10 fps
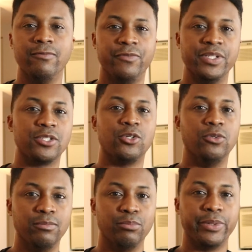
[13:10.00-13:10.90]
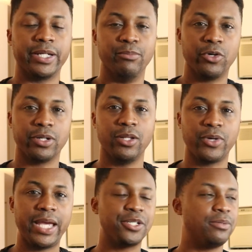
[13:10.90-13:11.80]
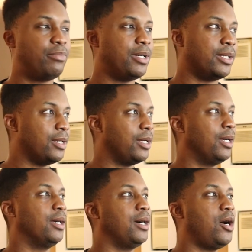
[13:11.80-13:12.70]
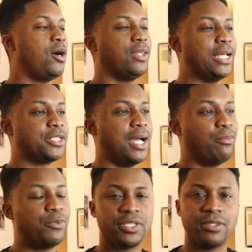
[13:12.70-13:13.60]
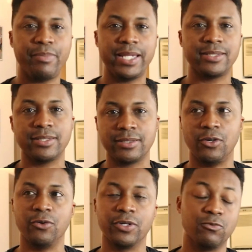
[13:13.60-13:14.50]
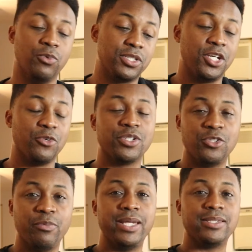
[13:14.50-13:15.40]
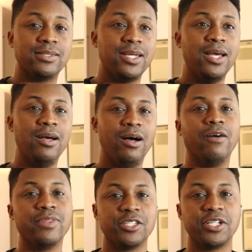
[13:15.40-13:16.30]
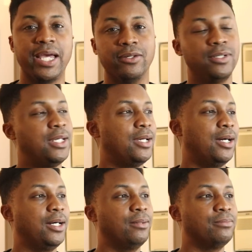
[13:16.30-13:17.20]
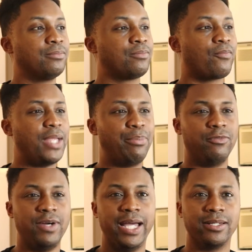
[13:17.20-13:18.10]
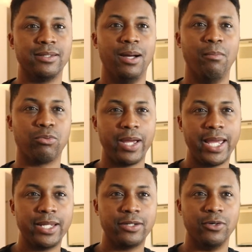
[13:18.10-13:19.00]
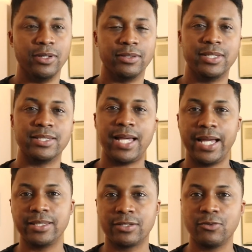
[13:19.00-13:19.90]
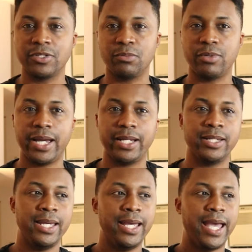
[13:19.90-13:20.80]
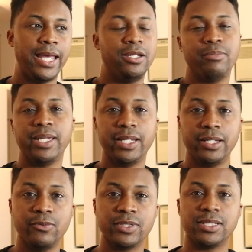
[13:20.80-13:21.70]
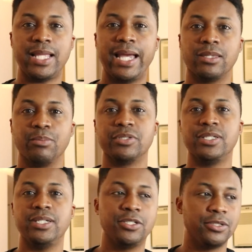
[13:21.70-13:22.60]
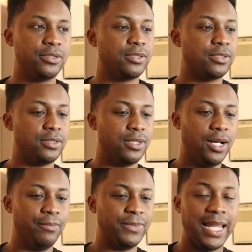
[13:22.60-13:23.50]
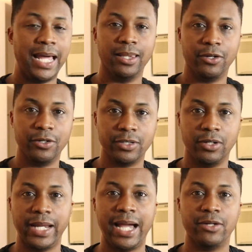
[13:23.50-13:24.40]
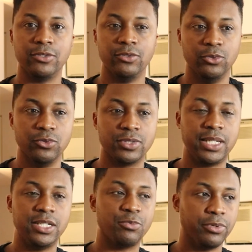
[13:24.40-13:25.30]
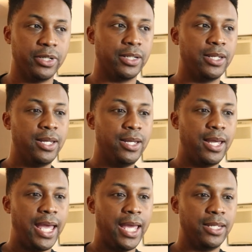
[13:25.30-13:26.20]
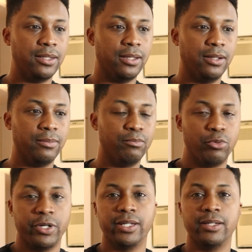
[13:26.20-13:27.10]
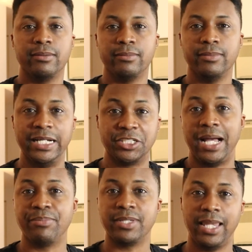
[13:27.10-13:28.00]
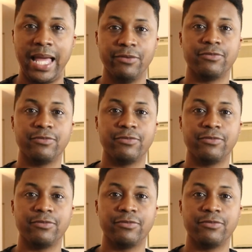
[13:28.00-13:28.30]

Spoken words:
physical brick and mortar location, but an online shop, which is the basis, or was the original basis of this channel. I provide a brand or designs towards a brand, and in the beginning it was just like the procedures that I learned on how to use Teespring and bring a shop to life.